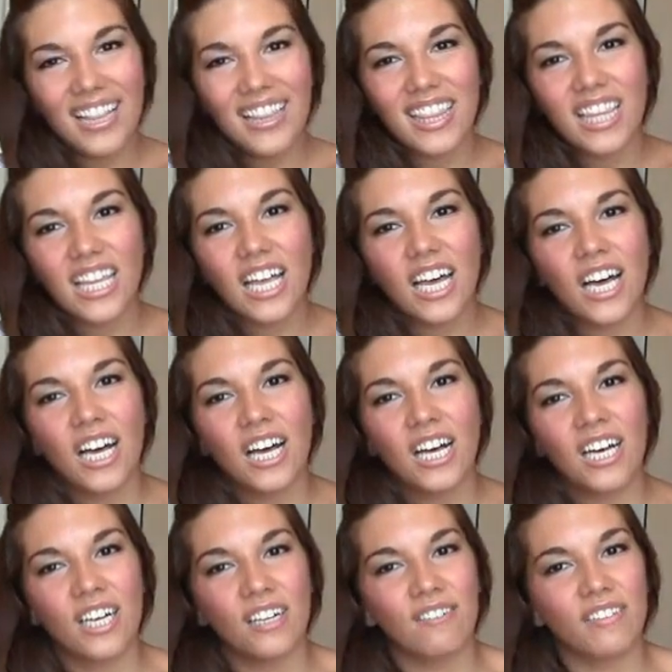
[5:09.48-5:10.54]
I
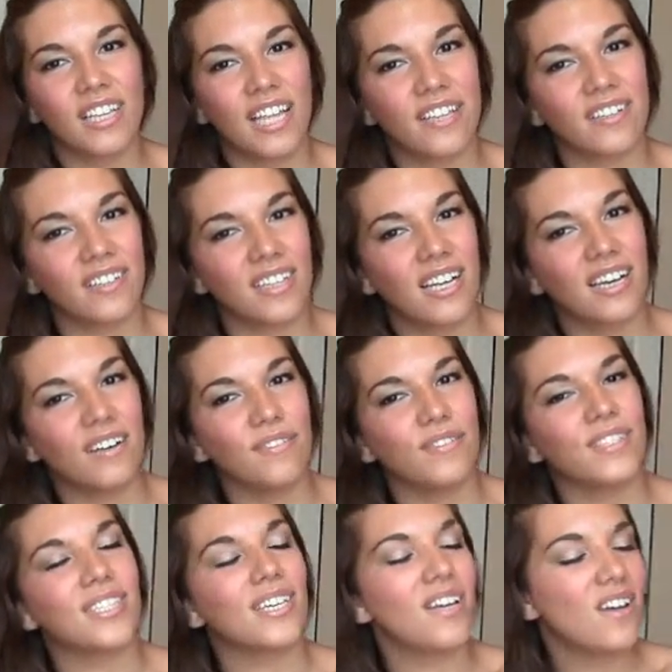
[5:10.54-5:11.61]
love leather
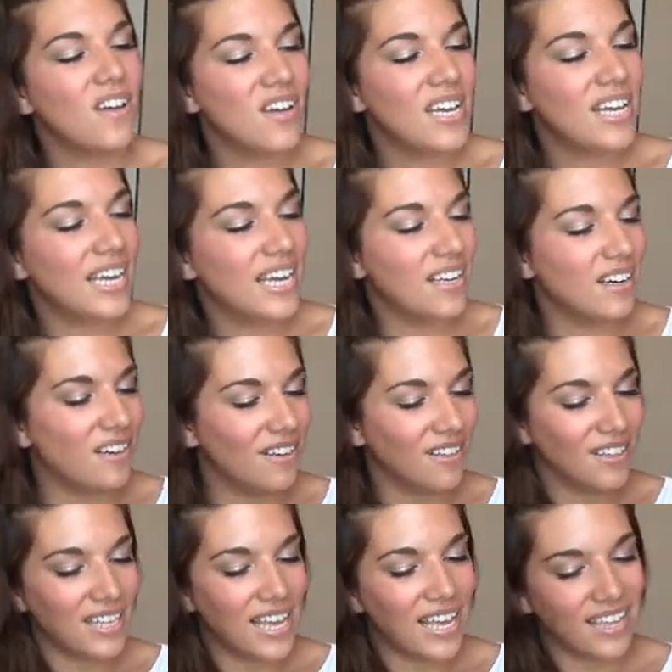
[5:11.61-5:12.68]
gloves in
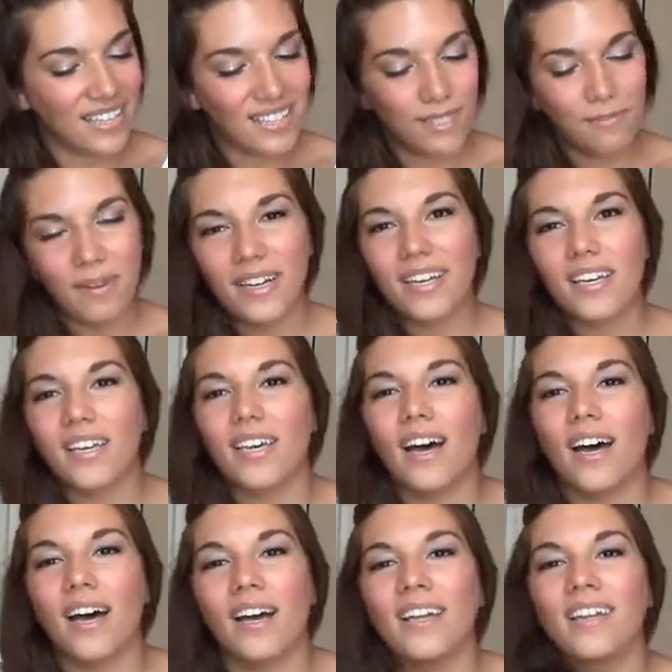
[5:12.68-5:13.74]
all lengths, but
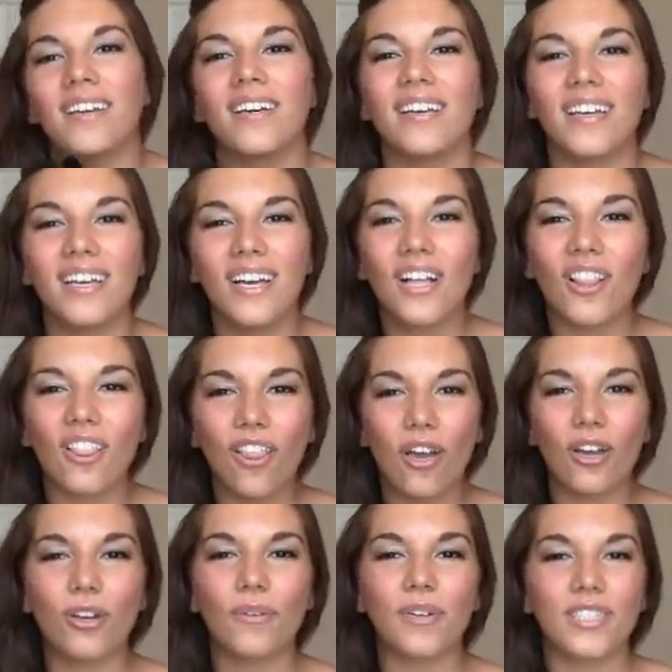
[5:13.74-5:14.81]
God,
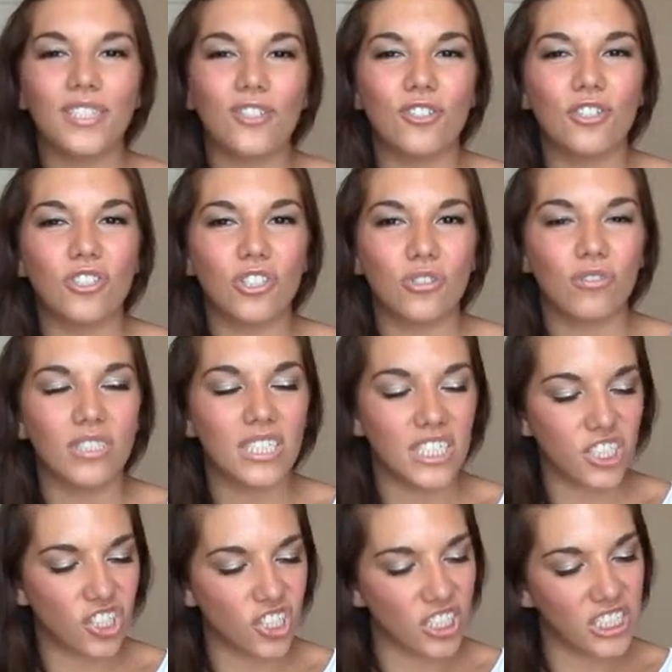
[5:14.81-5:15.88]
longer ones are just so
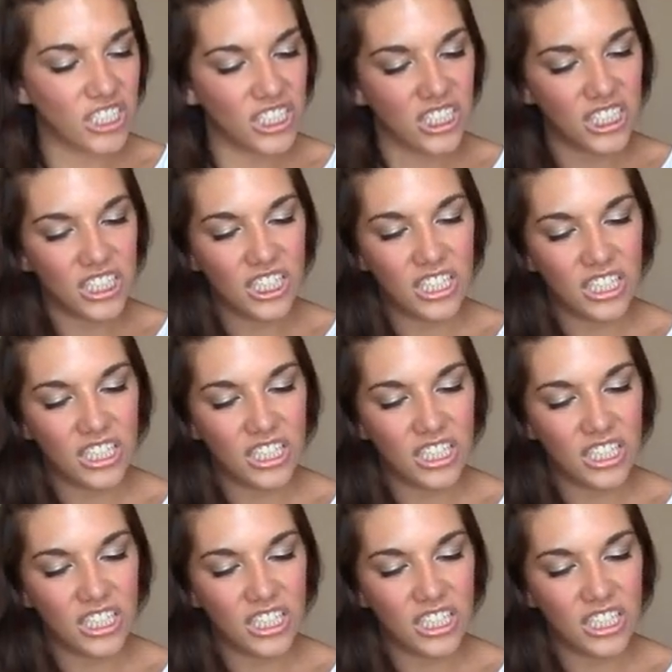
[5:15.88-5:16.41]
luxurious.